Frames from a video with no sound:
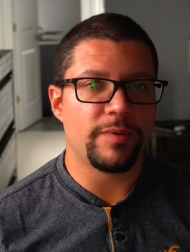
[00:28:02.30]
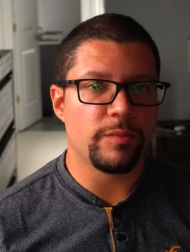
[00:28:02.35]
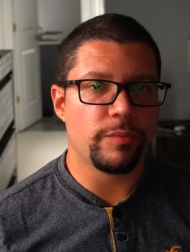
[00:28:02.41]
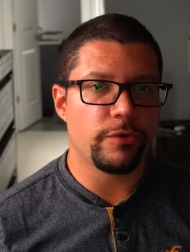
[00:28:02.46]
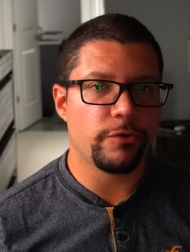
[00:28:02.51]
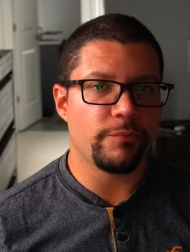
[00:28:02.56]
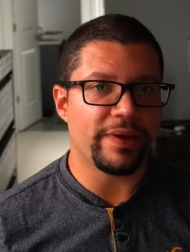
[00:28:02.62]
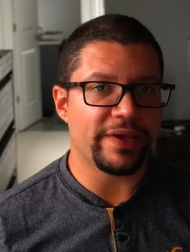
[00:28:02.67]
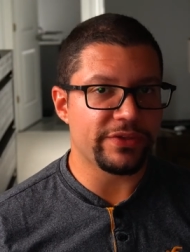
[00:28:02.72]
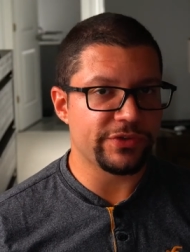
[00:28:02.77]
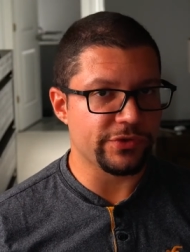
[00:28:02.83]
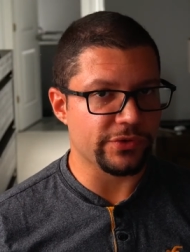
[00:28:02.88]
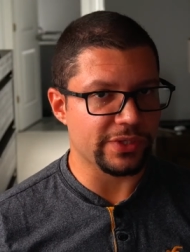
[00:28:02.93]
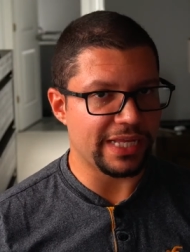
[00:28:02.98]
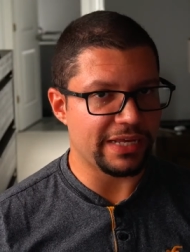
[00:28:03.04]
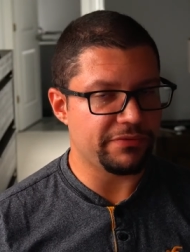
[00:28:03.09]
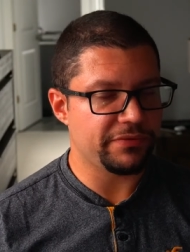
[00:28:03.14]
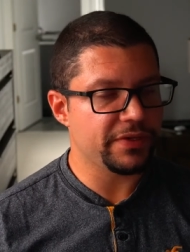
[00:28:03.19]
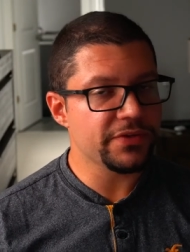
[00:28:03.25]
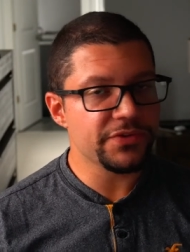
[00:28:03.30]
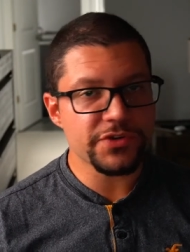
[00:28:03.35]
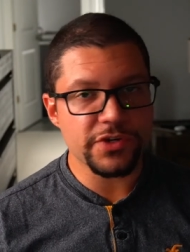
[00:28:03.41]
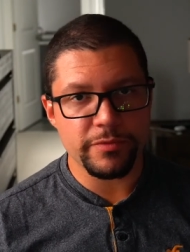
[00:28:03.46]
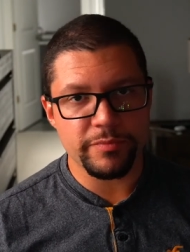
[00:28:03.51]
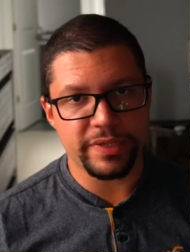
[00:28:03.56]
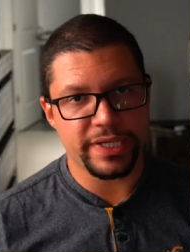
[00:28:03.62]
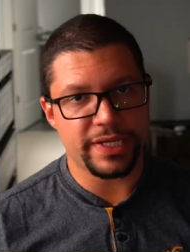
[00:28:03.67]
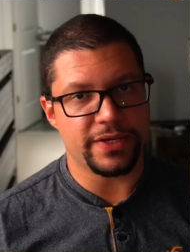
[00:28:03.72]
makes your life easier
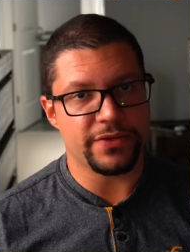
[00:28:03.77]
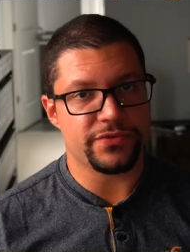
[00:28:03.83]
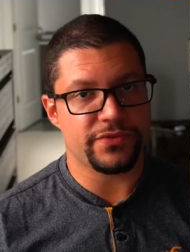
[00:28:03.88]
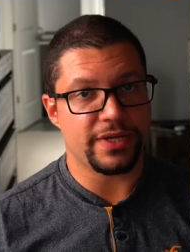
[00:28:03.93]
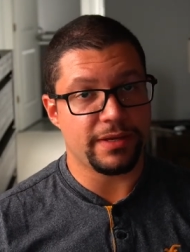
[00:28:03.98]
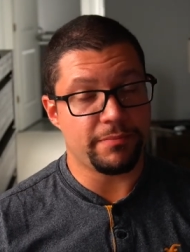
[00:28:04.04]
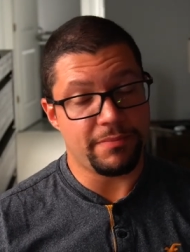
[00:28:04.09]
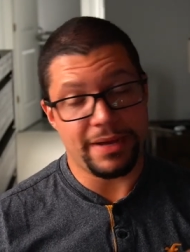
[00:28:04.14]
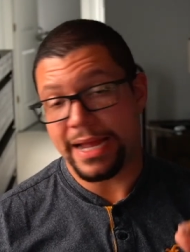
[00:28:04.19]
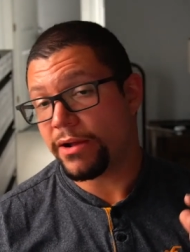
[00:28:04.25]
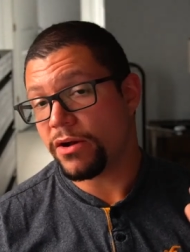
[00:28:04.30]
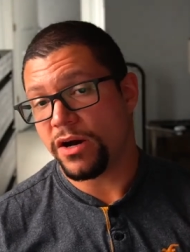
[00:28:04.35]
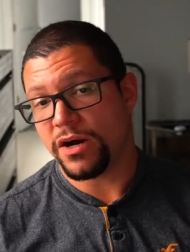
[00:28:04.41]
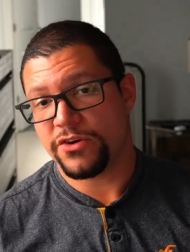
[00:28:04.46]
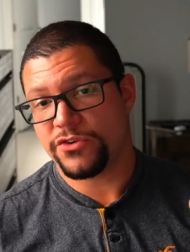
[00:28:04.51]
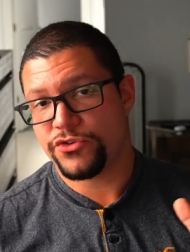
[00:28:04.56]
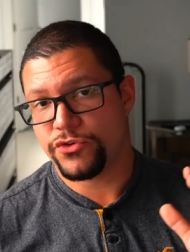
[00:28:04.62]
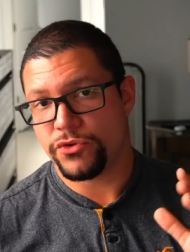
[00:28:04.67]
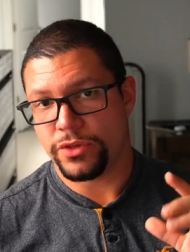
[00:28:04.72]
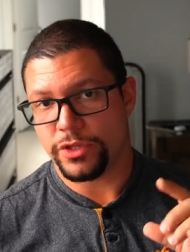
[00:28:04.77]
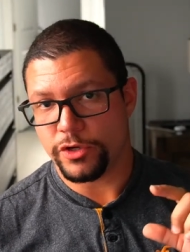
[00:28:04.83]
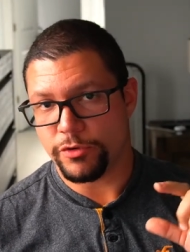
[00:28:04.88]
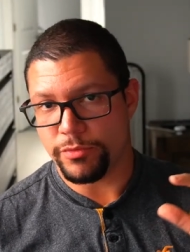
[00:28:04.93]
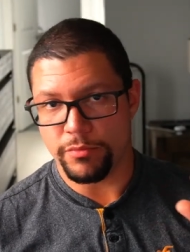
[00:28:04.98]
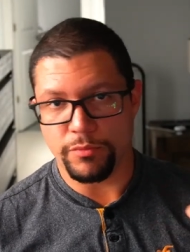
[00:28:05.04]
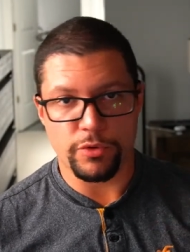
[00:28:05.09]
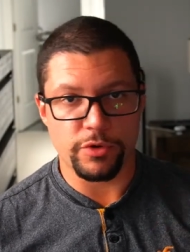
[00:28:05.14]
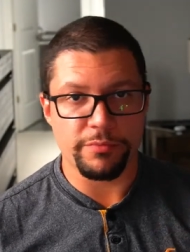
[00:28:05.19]
because it might cost you a little bit more
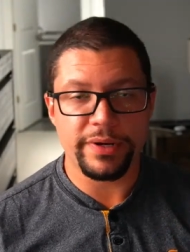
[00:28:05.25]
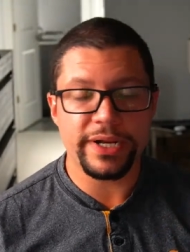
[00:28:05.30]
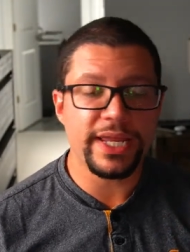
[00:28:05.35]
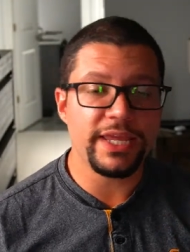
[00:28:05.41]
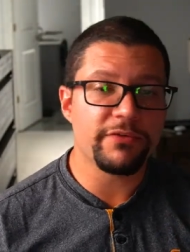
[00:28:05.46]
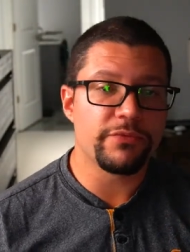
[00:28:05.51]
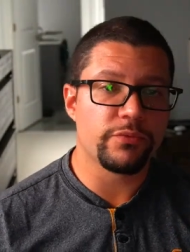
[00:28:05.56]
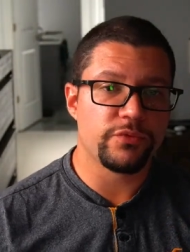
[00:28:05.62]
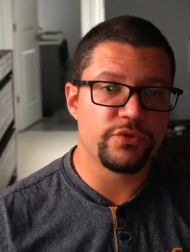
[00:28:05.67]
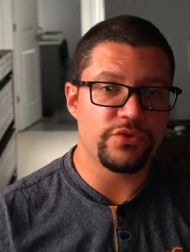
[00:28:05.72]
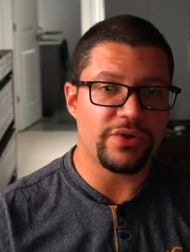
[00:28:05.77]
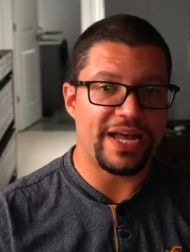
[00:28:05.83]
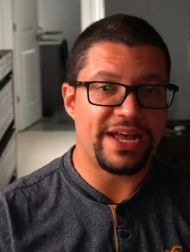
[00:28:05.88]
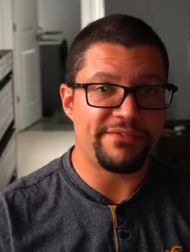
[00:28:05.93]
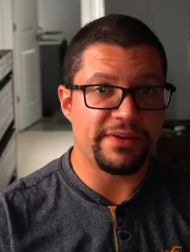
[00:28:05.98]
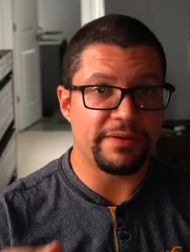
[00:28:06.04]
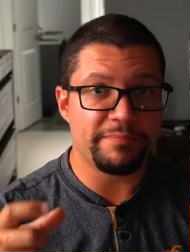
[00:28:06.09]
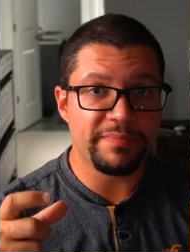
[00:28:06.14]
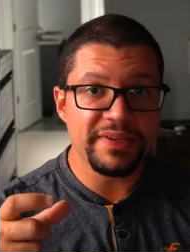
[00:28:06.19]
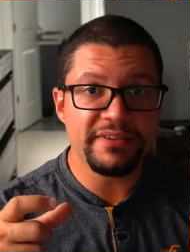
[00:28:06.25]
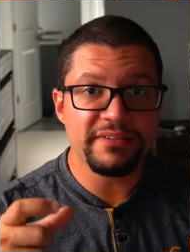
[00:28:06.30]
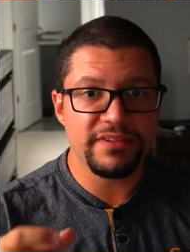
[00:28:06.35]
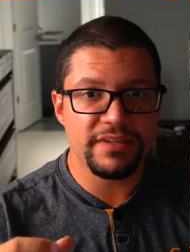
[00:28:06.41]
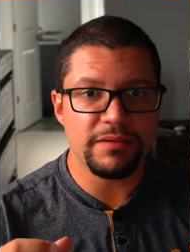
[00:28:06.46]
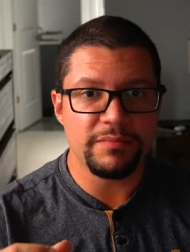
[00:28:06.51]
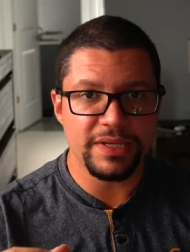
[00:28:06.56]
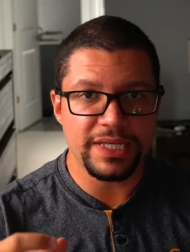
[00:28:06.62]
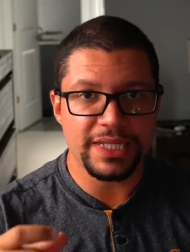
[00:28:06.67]
money to have a
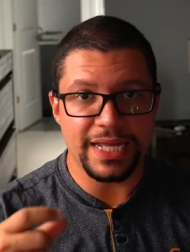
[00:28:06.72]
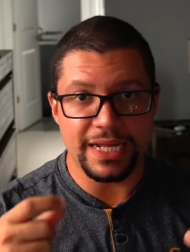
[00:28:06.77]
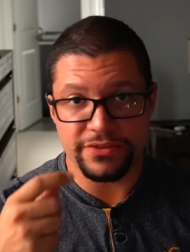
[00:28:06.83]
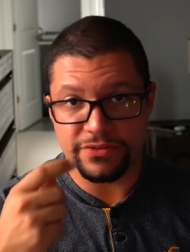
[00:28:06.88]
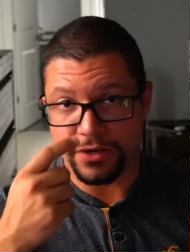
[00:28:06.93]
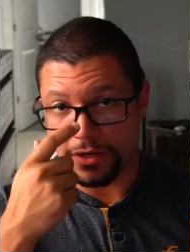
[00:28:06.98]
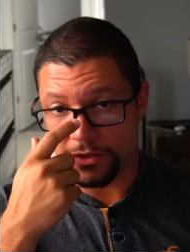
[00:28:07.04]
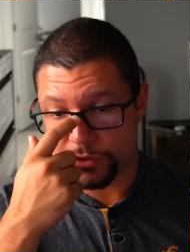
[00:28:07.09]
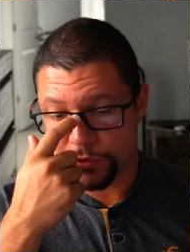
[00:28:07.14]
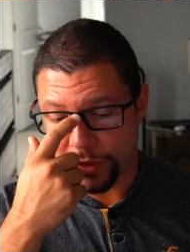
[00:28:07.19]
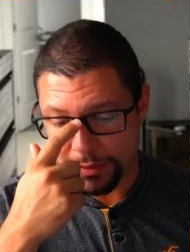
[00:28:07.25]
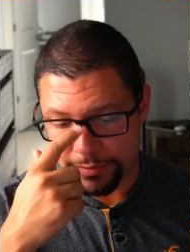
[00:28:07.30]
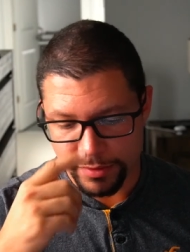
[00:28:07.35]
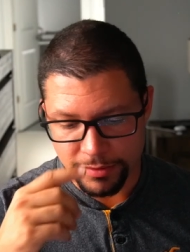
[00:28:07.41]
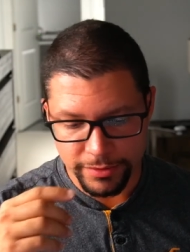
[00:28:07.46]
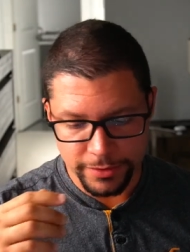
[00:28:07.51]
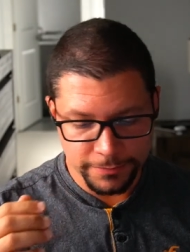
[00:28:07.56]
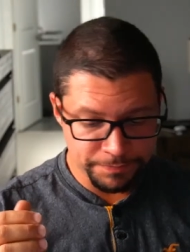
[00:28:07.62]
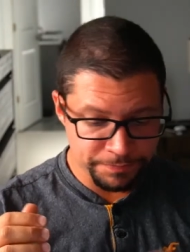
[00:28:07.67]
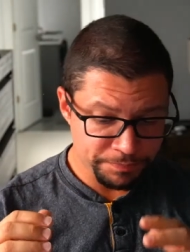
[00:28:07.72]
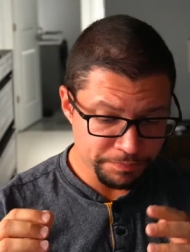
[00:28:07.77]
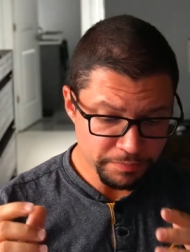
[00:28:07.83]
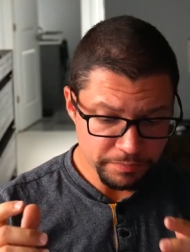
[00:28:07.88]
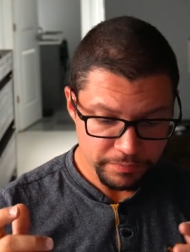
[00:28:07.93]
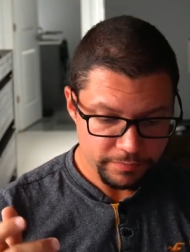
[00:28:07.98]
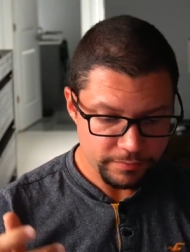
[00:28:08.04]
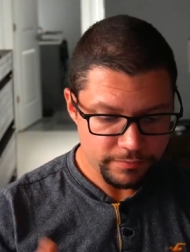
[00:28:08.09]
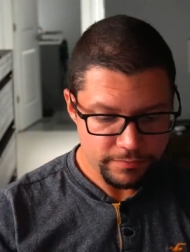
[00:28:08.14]
PCB that's hot swappable
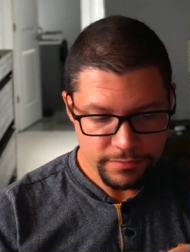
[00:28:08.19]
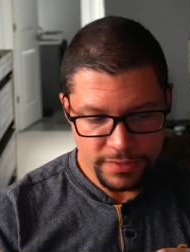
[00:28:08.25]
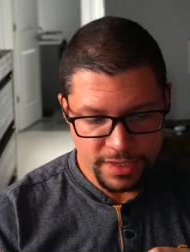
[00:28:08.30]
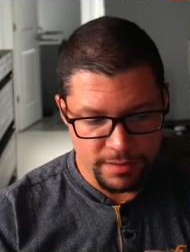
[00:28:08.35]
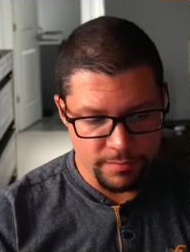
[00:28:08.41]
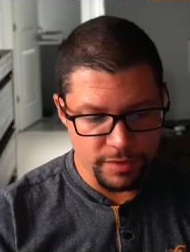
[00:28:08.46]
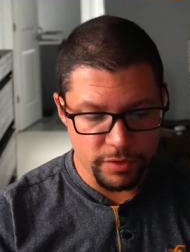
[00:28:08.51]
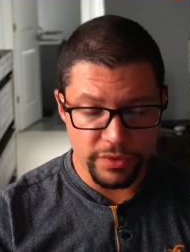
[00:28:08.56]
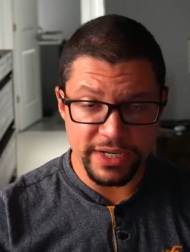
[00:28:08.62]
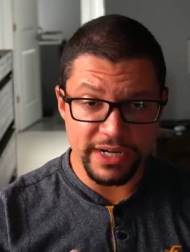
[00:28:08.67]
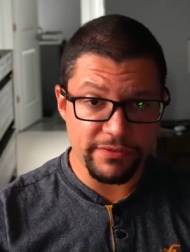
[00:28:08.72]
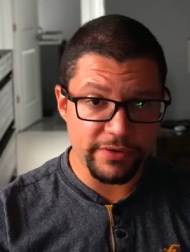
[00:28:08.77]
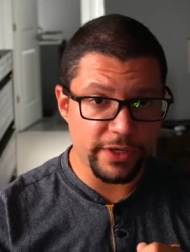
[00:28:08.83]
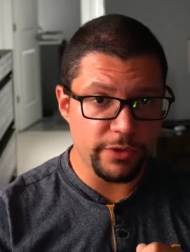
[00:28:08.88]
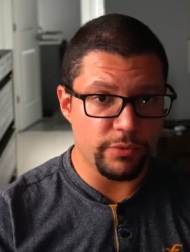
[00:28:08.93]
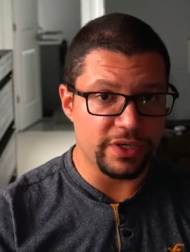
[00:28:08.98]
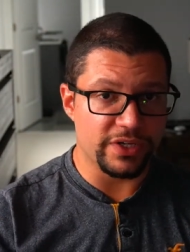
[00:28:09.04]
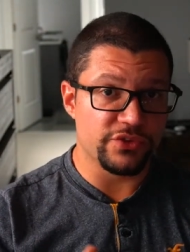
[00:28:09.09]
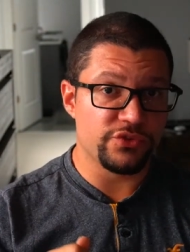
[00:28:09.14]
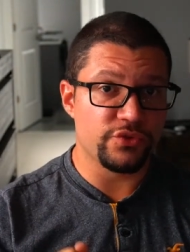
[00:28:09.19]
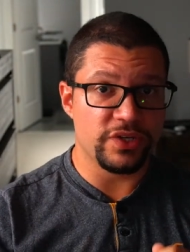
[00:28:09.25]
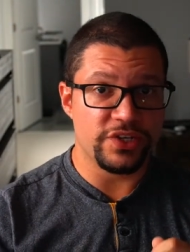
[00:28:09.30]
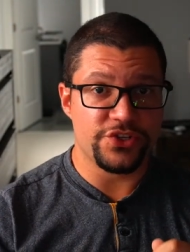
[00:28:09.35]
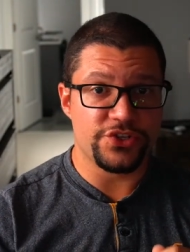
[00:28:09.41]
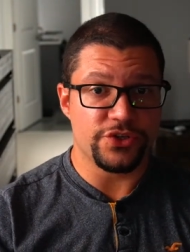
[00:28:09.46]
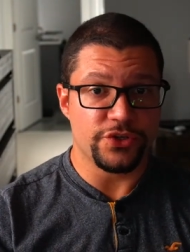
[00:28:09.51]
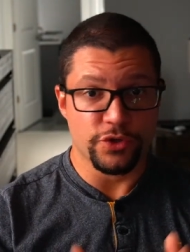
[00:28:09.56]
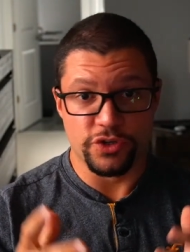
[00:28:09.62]
but whenever you want to switch
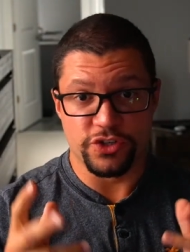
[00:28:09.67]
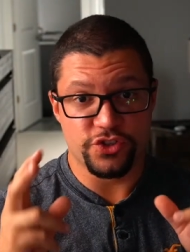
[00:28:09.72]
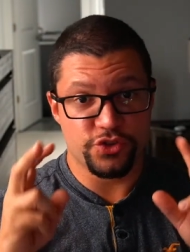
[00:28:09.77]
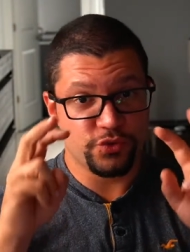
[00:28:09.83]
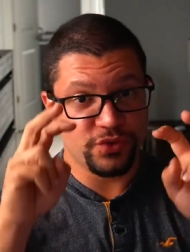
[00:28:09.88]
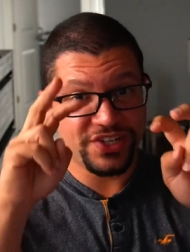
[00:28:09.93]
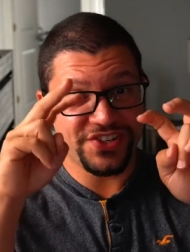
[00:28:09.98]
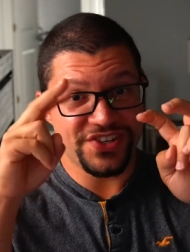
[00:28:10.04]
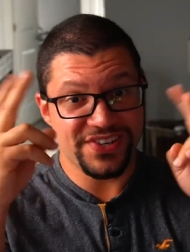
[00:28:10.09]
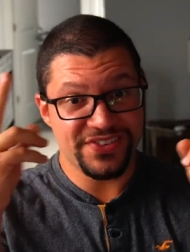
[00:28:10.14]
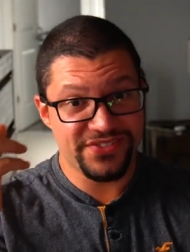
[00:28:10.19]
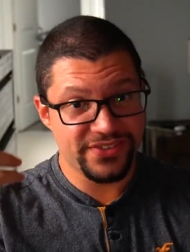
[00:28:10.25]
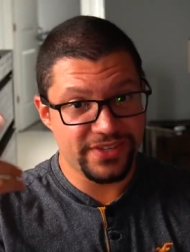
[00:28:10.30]
your switches,